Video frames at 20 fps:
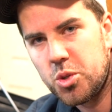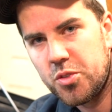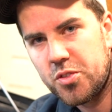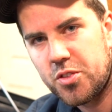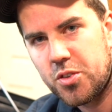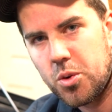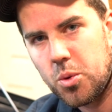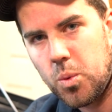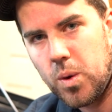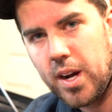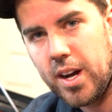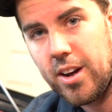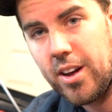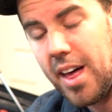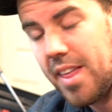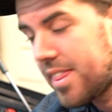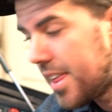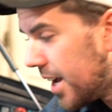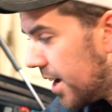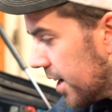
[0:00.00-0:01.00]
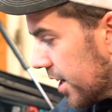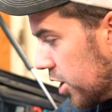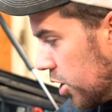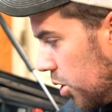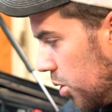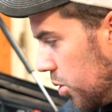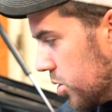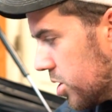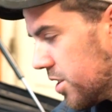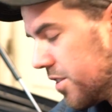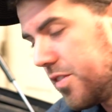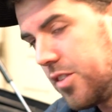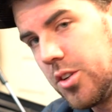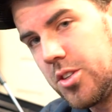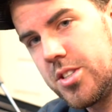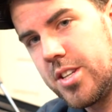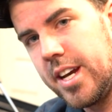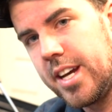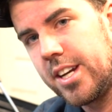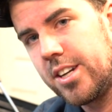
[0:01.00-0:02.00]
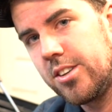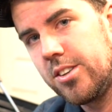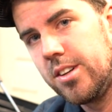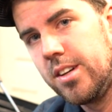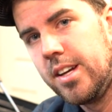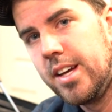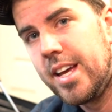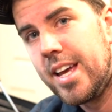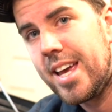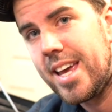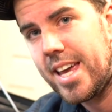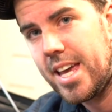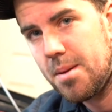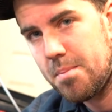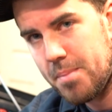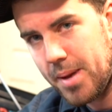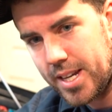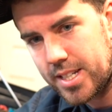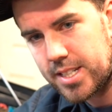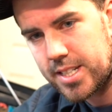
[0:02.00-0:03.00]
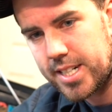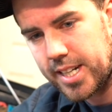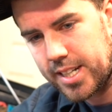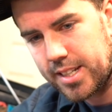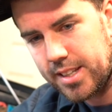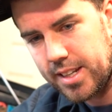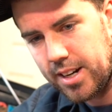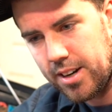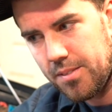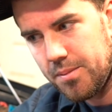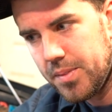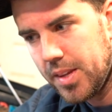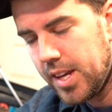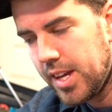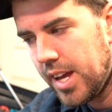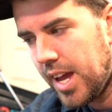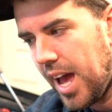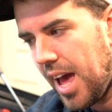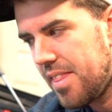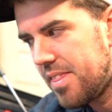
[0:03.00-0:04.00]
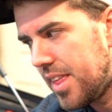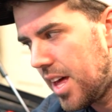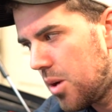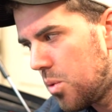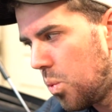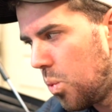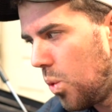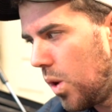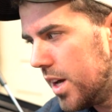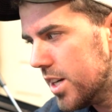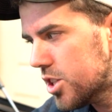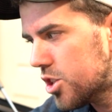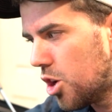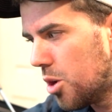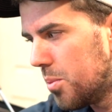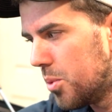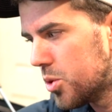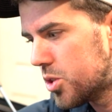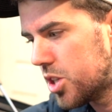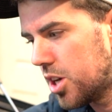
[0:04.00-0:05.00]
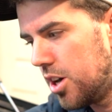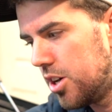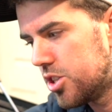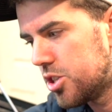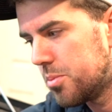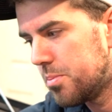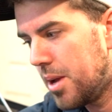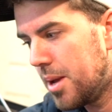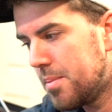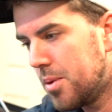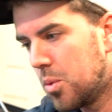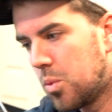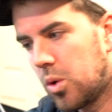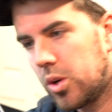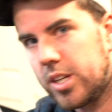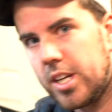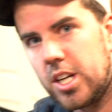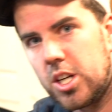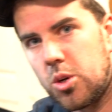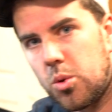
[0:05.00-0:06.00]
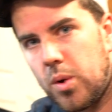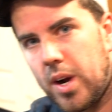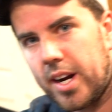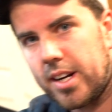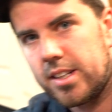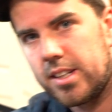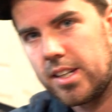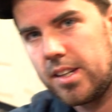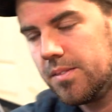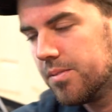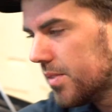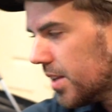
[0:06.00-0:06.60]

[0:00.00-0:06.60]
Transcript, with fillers: moved for a while and then it goes to full cycle, it may stick there and then one turbocharger may be working correctly,